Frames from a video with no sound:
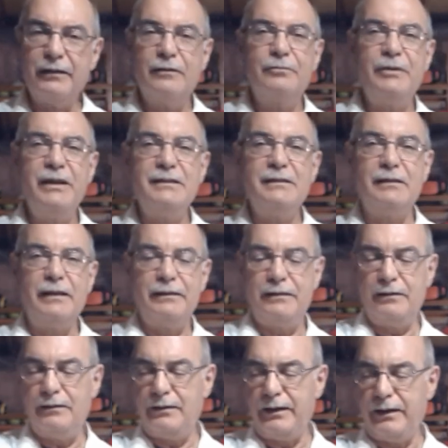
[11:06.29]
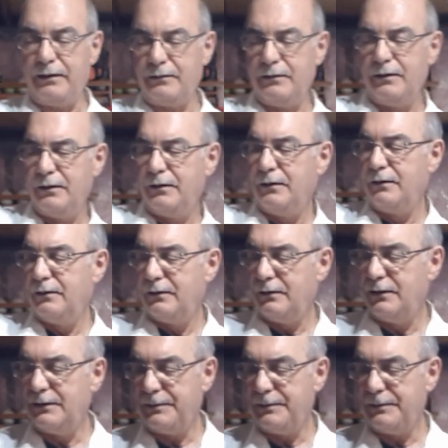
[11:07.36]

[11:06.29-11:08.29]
The reason I did that is